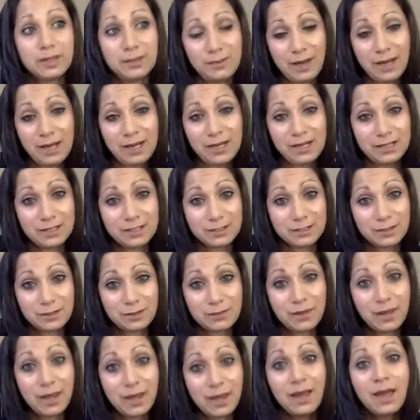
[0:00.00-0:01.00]
writing a
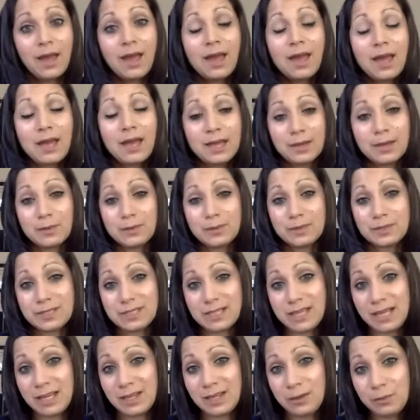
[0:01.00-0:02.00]
survey, it would
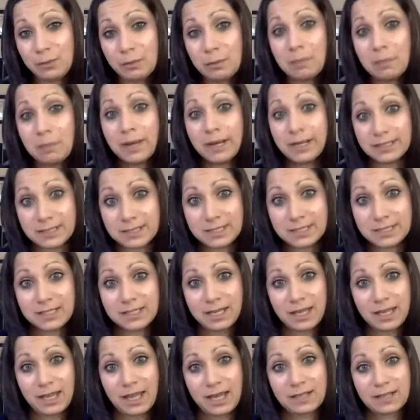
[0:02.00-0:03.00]
take you months to
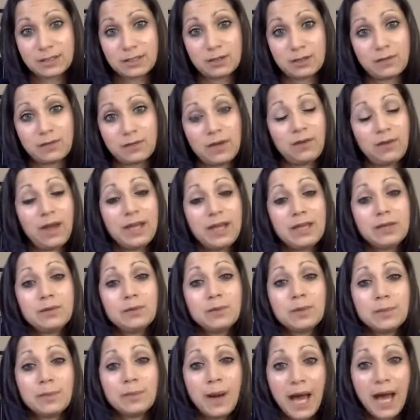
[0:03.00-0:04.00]
get that survey right. You
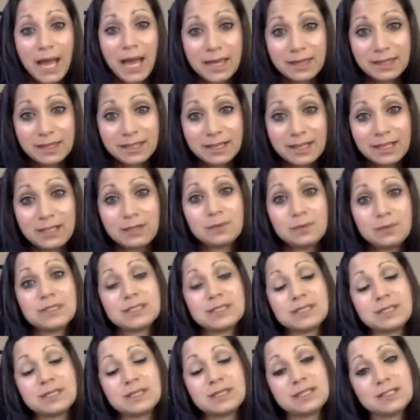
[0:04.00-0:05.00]
would pilot it, you would
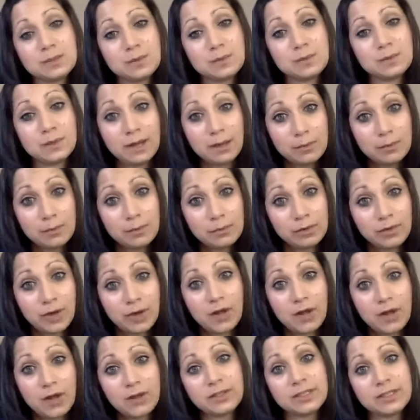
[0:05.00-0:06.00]
send it to a number of
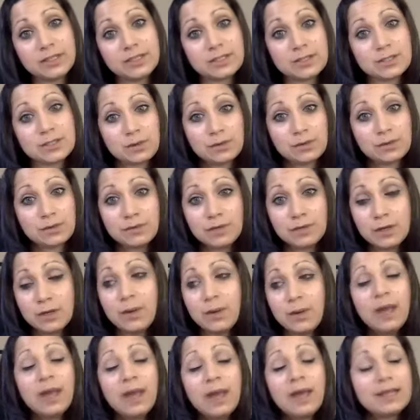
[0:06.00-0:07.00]
colleagues to review.